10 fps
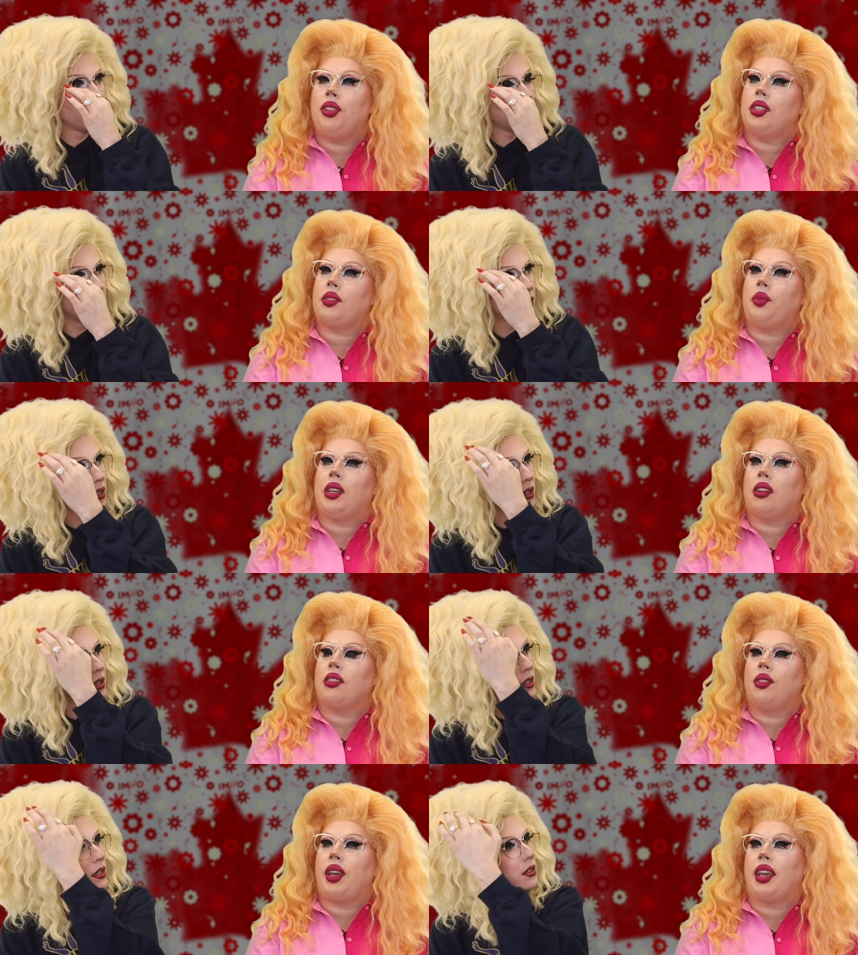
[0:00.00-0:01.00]
Speaker 1: of this week
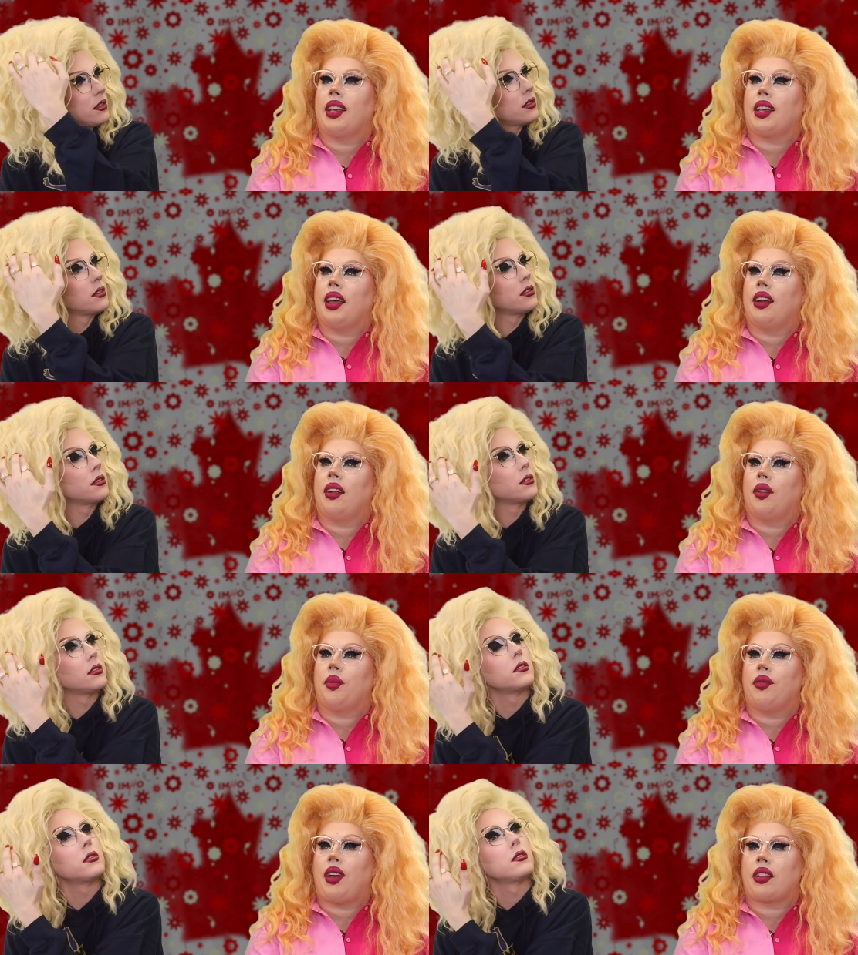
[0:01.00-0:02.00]
on UK and Canada,
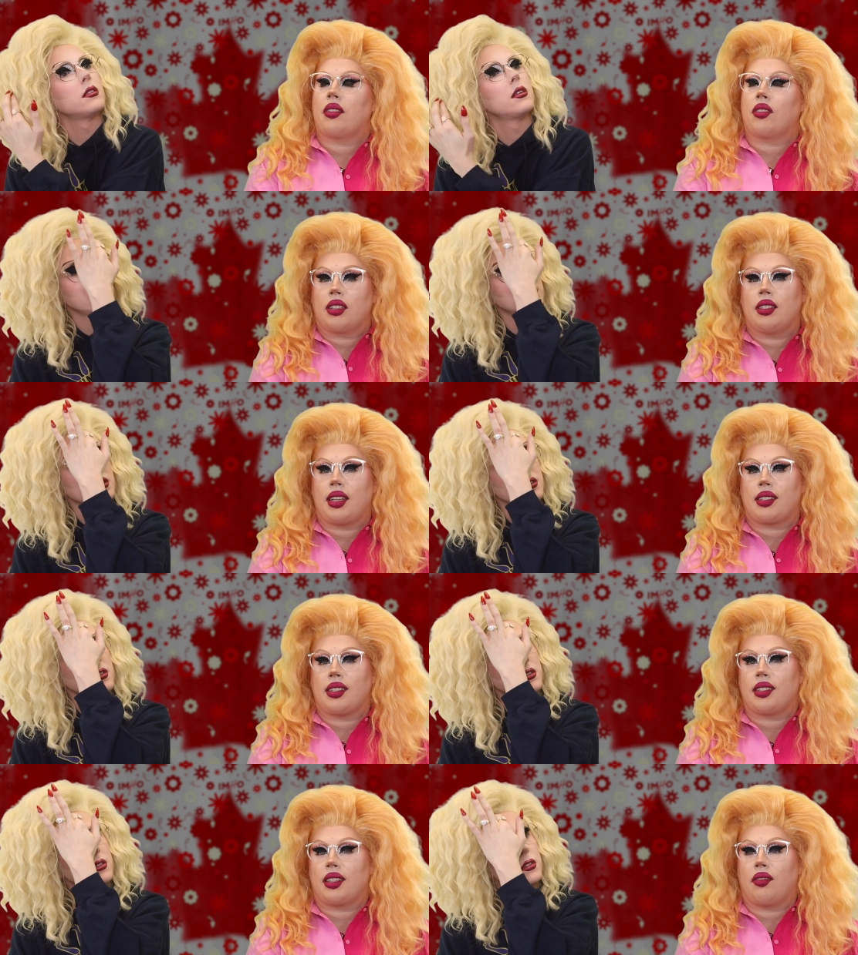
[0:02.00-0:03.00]
we've had
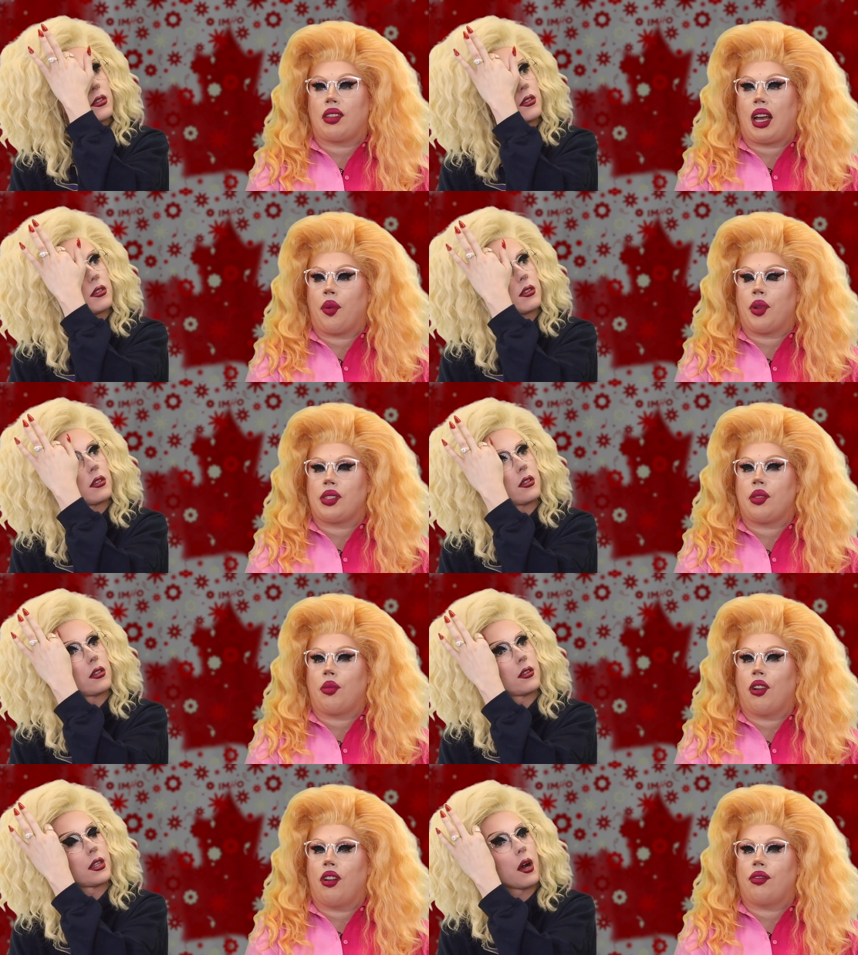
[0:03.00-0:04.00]
contestants leave that I want to see
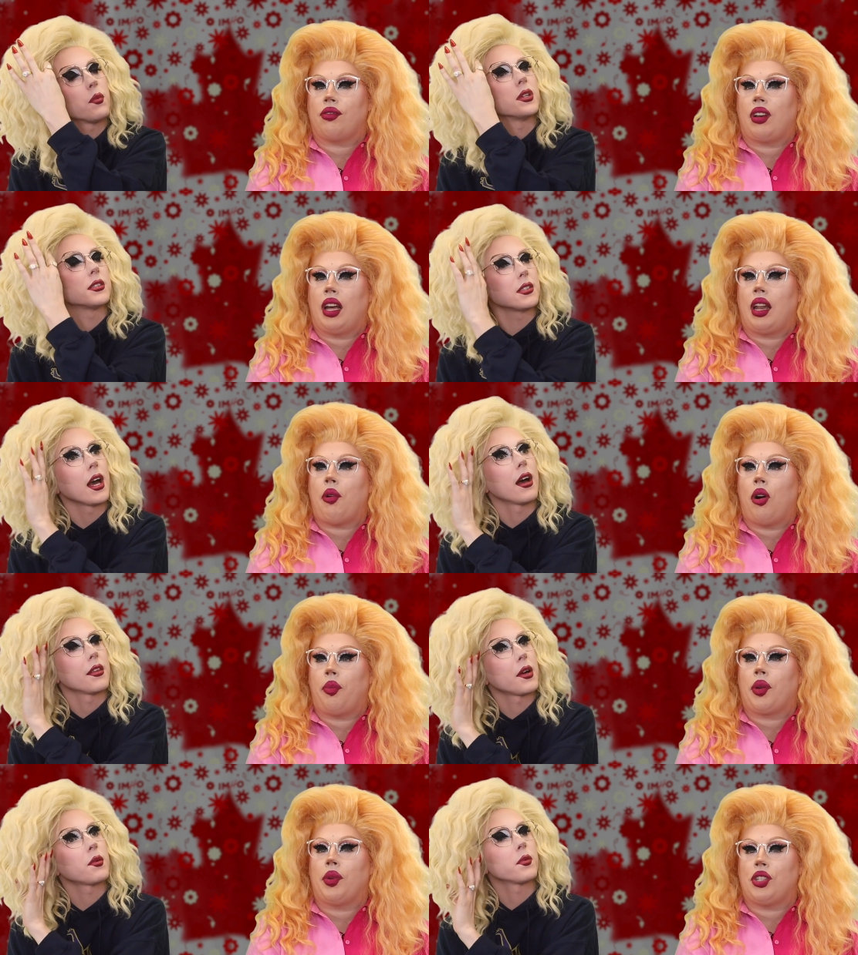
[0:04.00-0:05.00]
Speaker 2: more of. That was and I'm yeah,
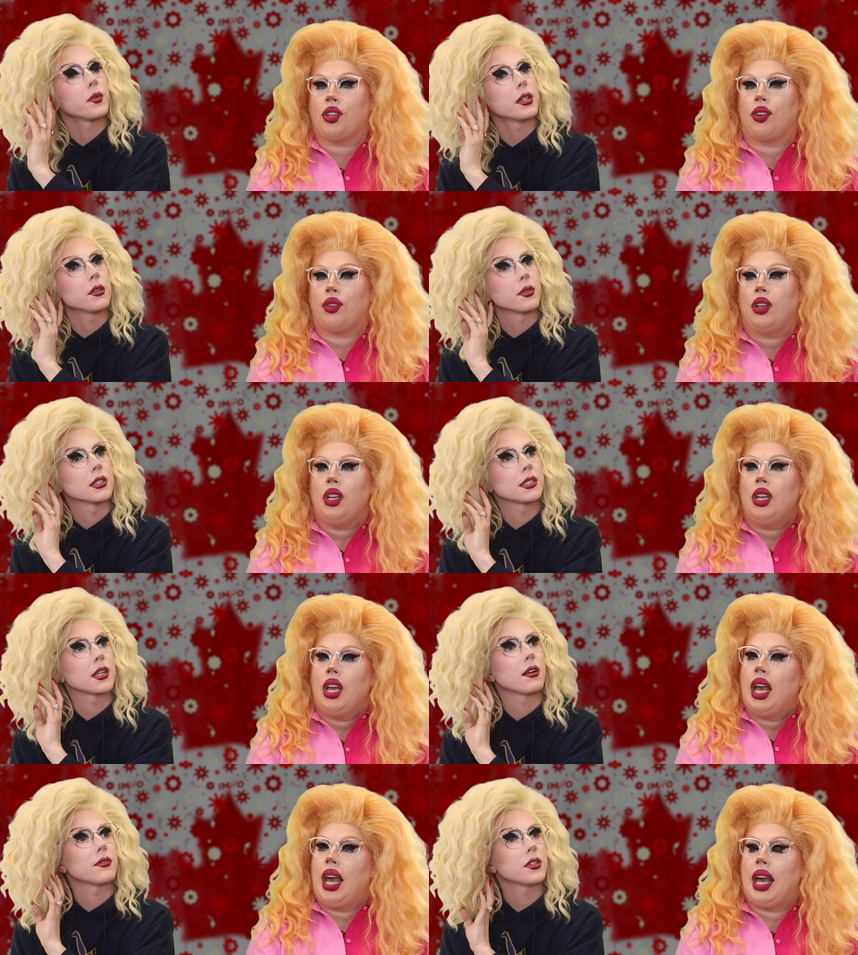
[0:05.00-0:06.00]
hoping that we were do. really really
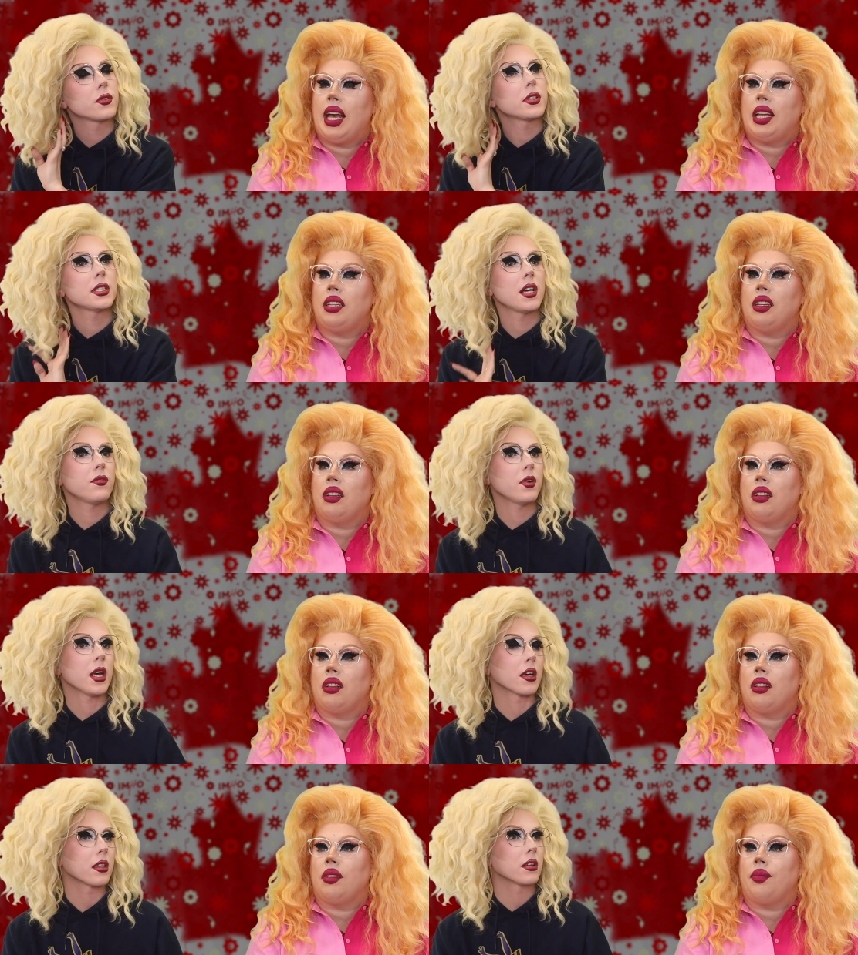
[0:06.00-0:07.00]
tough. And tough
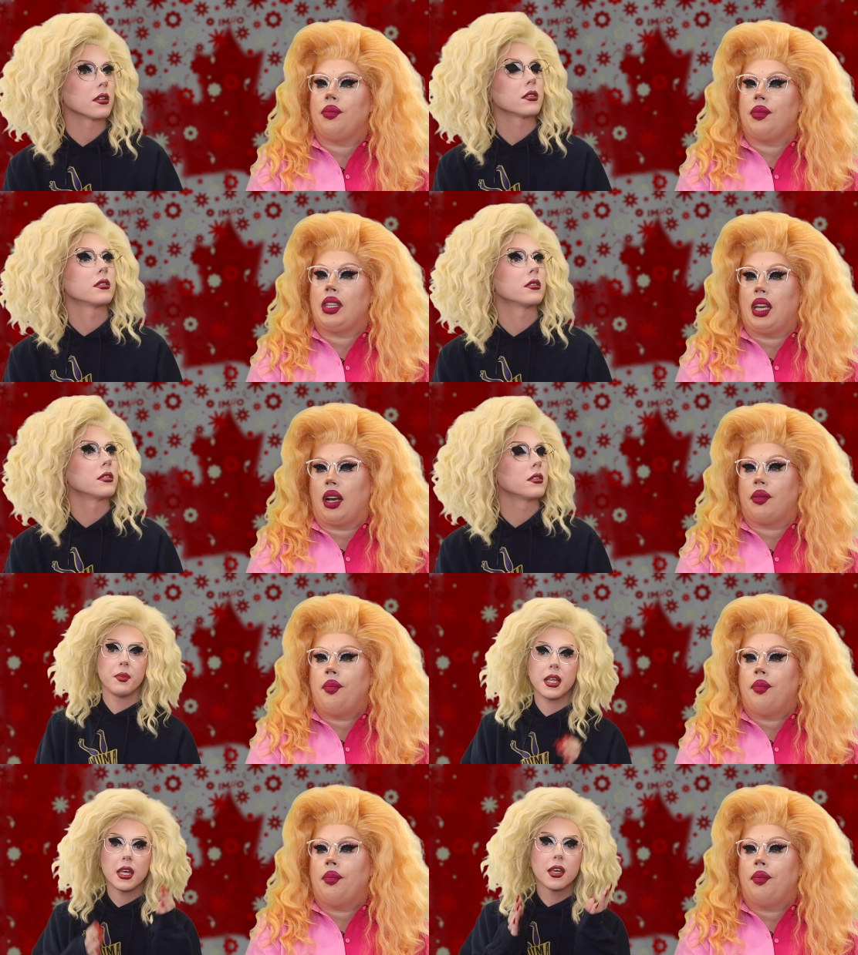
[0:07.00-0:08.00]
week. Yeah.
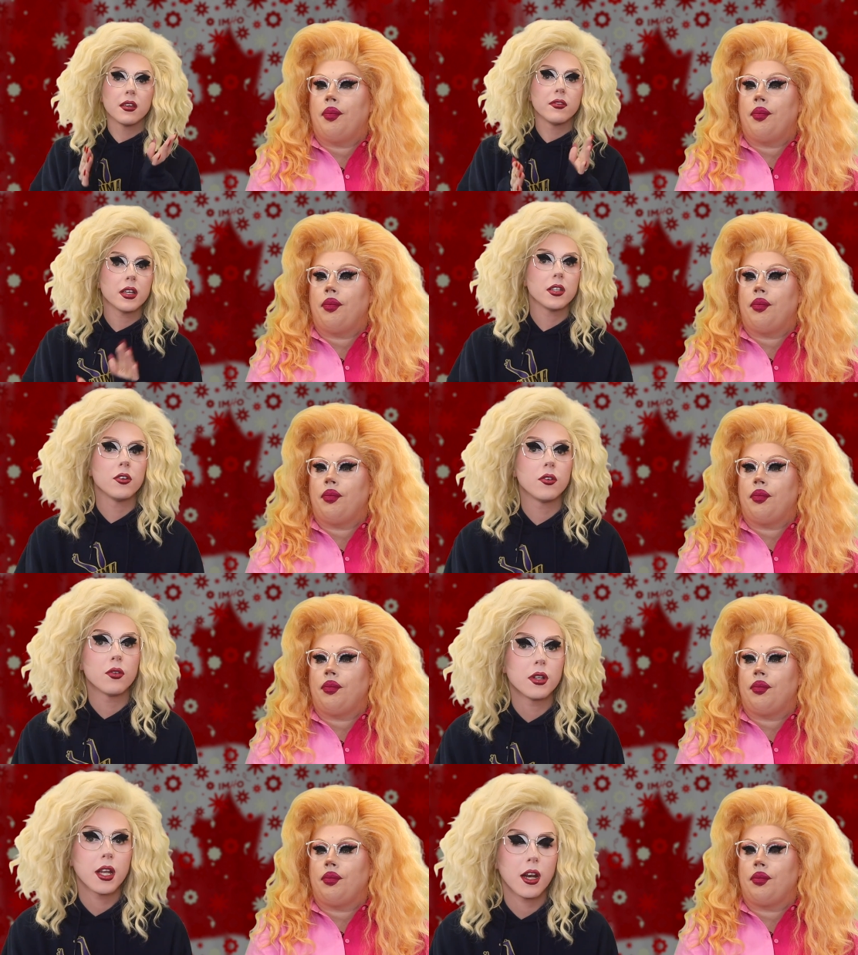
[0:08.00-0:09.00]
But Eve,
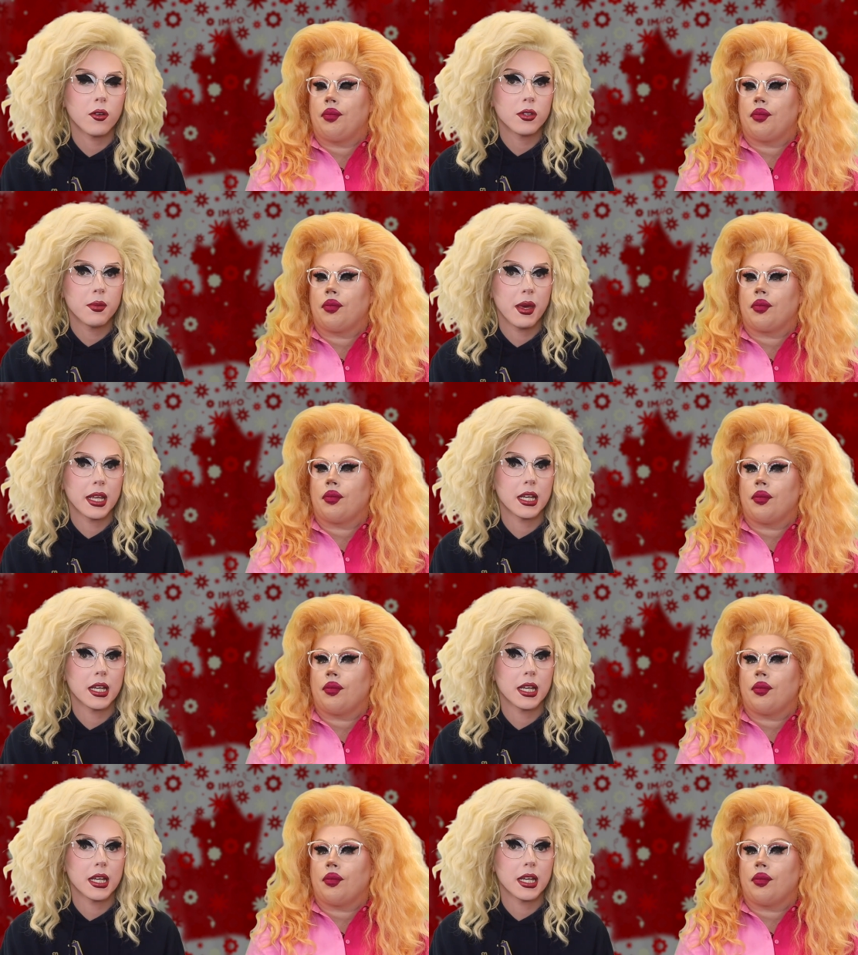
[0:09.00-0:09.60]
you not only made